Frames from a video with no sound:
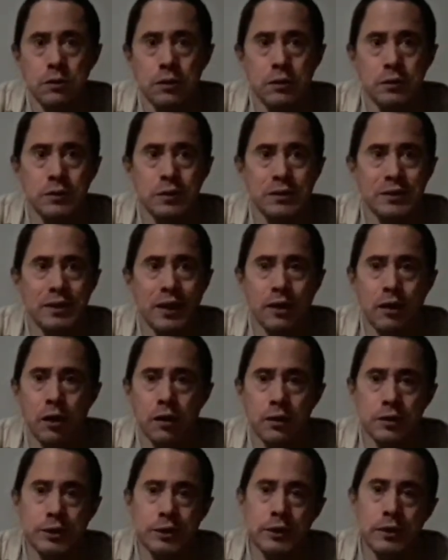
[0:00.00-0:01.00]

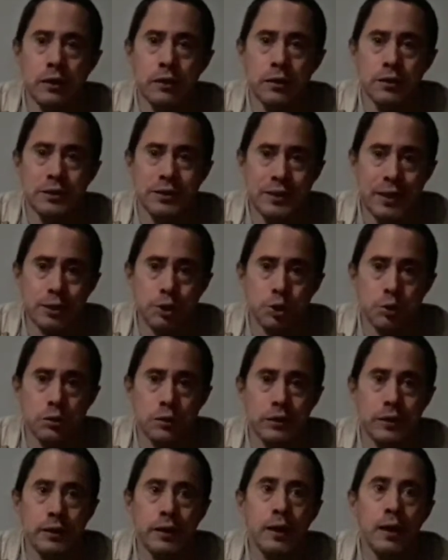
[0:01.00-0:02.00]
psychology
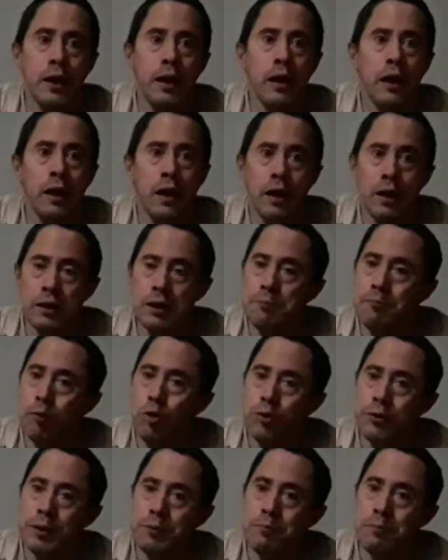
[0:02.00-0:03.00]
essentially a lot
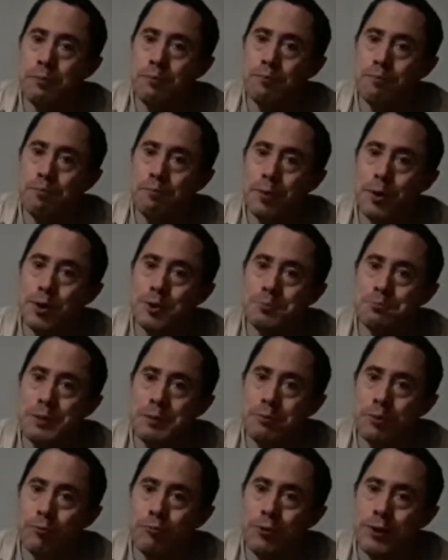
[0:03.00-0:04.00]
more than most
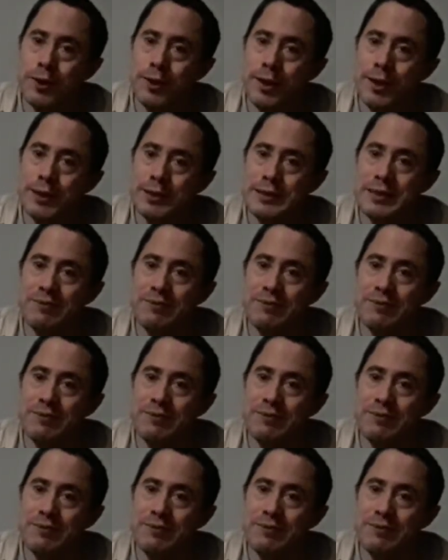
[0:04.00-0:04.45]
people realize.